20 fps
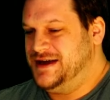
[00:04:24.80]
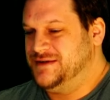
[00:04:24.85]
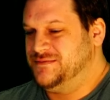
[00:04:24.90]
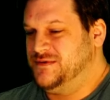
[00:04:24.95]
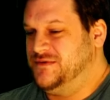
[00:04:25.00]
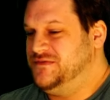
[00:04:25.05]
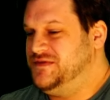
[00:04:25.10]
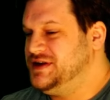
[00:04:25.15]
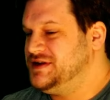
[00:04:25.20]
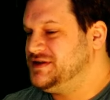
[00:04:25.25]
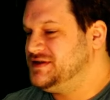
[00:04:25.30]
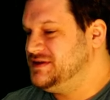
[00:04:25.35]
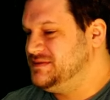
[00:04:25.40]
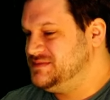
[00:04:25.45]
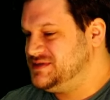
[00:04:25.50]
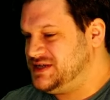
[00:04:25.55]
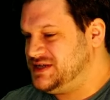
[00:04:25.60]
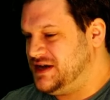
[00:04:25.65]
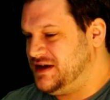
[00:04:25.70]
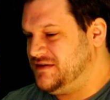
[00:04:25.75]
and revealed
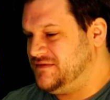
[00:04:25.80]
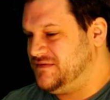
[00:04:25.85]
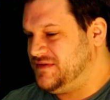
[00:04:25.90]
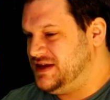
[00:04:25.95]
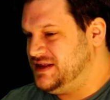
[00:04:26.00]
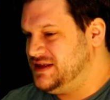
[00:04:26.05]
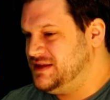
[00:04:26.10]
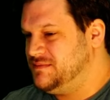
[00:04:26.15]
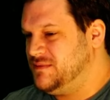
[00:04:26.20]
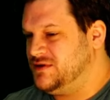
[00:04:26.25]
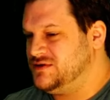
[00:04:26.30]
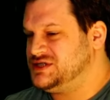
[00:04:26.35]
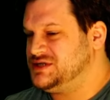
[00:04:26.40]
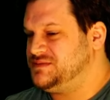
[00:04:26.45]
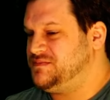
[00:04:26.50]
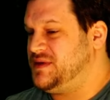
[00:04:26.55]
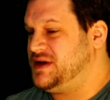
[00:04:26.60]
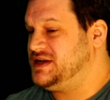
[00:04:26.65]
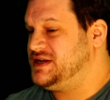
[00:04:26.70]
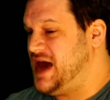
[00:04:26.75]
himself in the
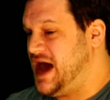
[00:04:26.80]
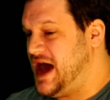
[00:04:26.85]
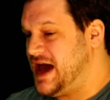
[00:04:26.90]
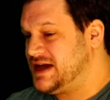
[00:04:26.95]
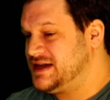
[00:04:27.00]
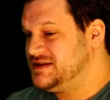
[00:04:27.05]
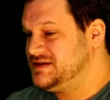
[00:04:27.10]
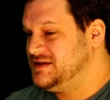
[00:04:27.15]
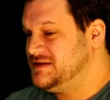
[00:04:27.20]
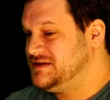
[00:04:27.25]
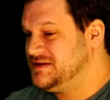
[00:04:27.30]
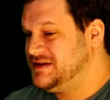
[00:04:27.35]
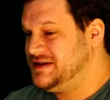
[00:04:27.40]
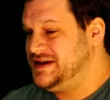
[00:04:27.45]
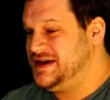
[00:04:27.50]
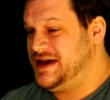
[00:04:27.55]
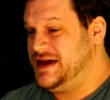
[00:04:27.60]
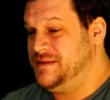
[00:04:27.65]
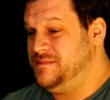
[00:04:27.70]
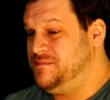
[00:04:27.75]
most
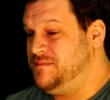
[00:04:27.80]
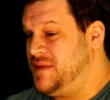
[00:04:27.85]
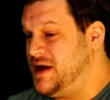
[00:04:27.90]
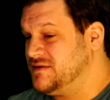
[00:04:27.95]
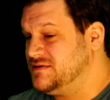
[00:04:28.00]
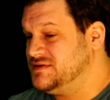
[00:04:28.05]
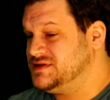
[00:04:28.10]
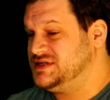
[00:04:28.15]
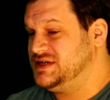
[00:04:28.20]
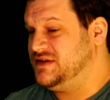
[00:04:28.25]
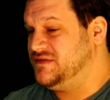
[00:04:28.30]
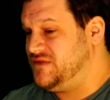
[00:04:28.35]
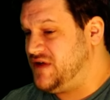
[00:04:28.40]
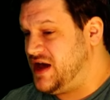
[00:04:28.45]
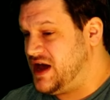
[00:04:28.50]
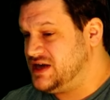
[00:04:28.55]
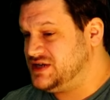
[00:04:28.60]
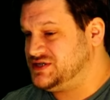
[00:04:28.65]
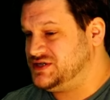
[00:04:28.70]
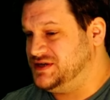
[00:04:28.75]
spectacularly embarrassing
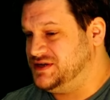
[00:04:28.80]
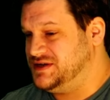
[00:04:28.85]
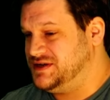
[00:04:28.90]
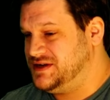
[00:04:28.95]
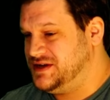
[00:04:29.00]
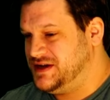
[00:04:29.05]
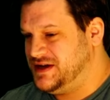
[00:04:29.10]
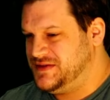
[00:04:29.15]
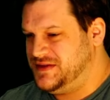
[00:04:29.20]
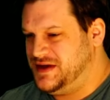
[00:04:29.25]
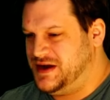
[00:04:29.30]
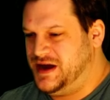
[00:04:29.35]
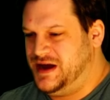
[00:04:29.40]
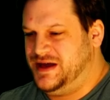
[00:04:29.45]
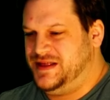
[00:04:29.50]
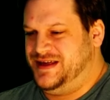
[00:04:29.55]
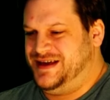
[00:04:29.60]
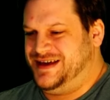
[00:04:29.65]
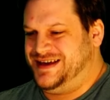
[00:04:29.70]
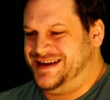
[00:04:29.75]
fashion
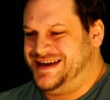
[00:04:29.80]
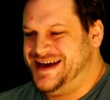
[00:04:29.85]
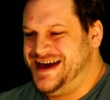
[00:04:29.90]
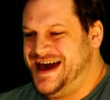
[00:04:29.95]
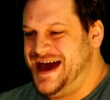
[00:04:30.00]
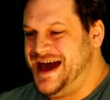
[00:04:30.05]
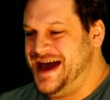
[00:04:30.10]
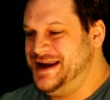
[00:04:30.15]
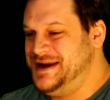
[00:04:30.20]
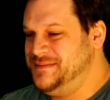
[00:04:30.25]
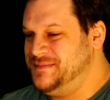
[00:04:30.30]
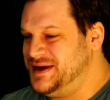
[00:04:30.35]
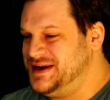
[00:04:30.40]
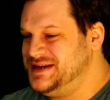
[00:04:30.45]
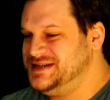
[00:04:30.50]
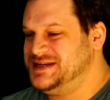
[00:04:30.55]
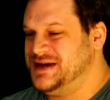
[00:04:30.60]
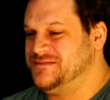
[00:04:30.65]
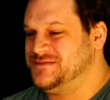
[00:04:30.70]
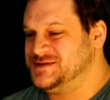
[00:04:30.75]
that
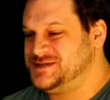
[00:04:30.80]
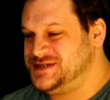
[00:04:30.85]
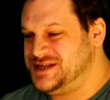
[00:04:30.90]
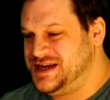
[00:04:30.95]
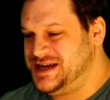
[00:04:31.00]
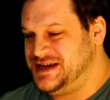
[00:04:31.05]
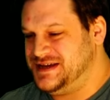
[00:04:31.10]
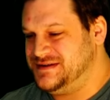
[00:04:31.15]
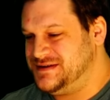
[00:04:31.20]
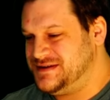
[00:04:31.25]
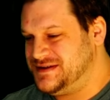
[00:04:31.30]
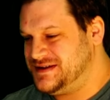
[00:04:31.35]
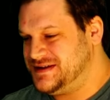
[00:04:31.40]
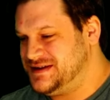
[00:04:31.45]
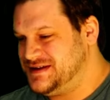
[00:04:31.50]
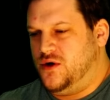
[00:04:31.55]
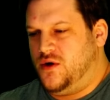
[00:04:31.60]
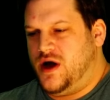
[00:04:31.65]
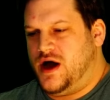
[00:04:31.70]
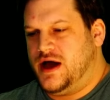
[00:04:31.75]
anybody's ever seen.
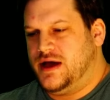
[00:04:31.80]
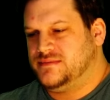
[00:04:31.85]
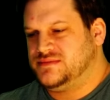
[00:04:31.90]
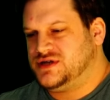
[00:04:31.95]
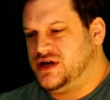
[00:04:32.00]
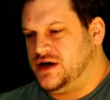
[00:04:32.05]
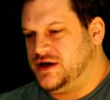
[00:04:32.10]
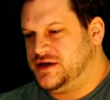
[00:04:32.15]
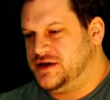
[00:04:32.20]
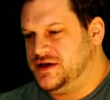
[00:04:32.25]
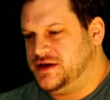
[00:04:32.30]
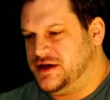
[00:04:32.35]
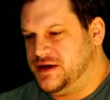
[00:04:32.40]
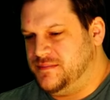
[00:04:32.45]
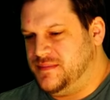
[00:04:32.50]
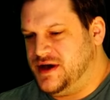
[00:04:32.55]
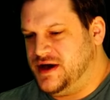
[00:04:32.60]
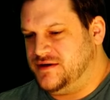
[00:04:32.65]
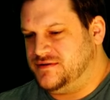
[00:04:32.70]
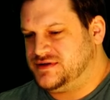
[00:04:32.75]
No, I am
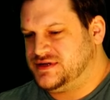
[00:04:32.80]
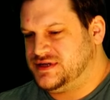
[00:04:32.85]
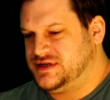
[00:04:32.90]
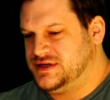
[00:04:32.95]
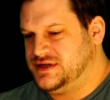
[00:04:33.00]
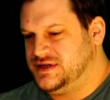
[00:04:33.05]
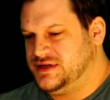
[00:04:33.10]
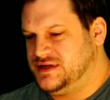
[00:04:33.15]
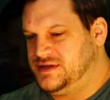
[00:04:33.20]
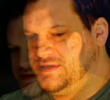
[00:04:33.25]
talking about